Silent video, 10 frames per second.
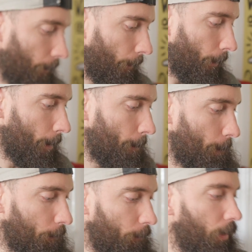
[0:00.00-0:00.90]

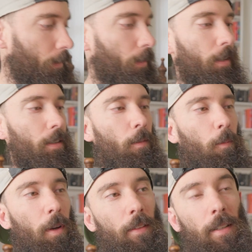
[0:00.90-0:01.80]
And then
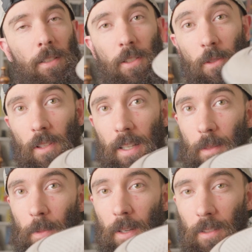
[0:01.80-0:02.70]
one thing I do like
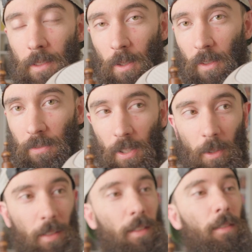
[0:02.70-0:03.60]
about the Lono Flow
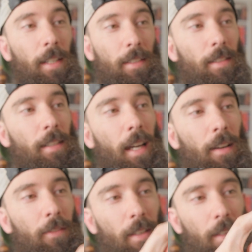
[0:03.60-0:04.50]
that the LITE doesn't
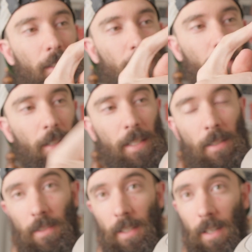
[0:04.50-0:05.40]
have is the
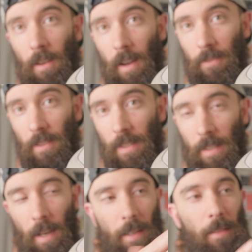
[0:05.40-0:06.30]
laces are kind of off to the
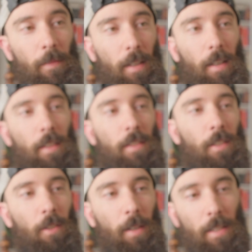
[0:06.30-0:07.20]
side.
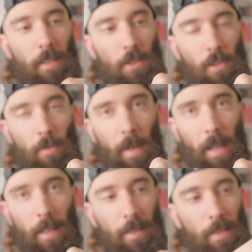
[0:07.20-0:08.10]
So as the shoe
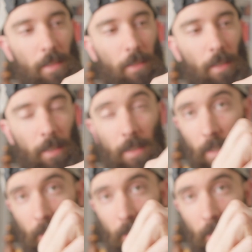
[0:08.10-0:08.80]
bends, you're not going to